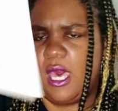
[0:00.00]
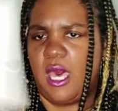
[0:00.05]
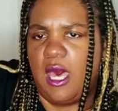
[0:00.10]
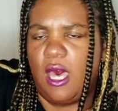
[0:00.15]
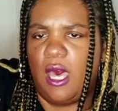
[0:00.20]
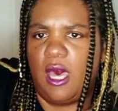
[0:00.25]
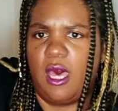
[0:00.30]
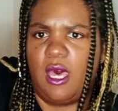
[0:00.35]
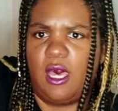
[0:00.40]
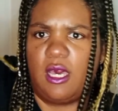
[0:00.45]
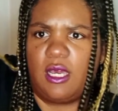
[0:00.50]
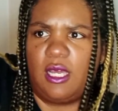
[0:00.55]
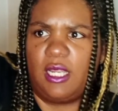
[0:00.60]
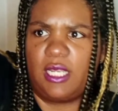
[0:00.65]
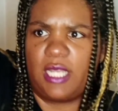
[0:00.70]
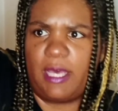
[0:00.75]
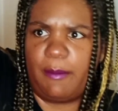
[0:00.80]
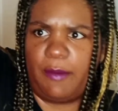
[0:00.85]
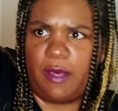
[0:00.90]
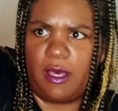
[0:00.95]
a
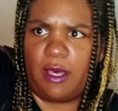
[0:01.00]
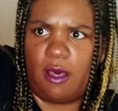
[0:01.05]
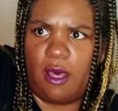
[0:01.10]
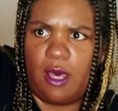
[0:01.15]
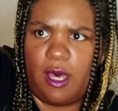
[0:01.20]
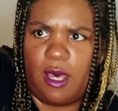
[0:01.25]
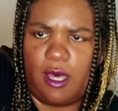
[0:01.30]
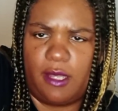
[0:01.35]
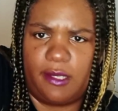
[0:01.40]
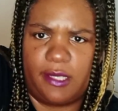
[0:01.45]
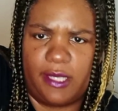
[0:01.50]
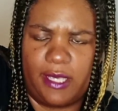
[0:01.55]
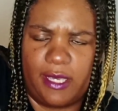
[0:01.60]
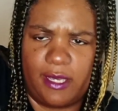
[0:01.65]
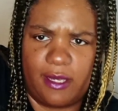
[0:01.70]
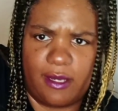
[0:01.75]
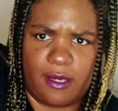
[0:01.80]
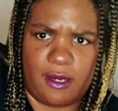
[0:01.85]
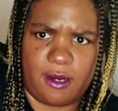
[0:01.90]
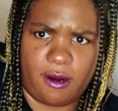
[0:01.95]
Glamaholic
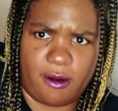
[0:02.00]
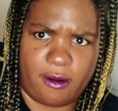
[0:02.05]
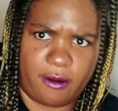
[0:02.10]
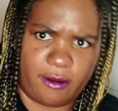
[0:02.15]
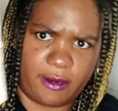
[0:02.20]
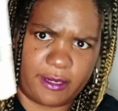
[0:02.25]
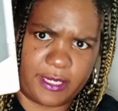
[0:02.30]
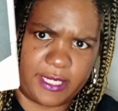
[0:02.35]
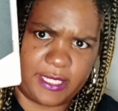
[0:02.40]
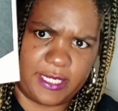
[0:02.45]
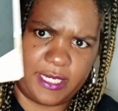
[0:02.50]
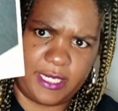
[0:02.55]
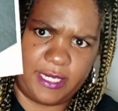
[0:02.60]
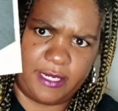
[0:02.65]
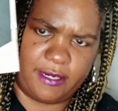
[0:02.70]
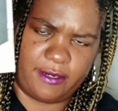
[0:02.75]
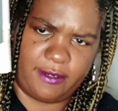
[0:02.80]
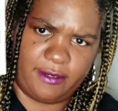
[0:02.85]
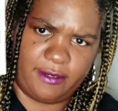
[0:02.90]
card in here.